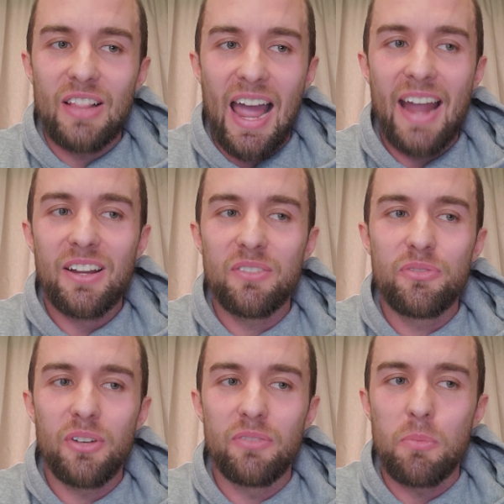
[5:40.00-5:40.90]
lack
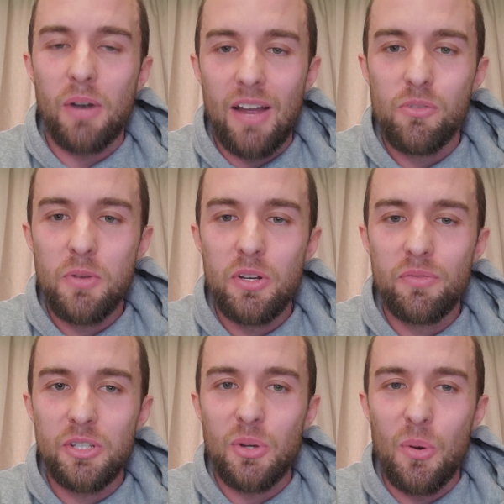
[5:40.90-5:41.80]
of, of a profit
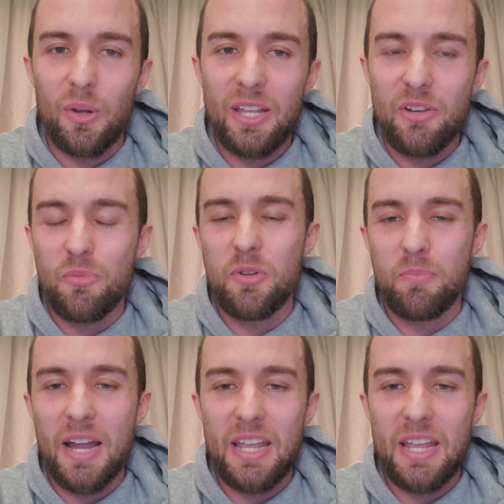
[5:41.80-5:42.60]
motive is correlated with my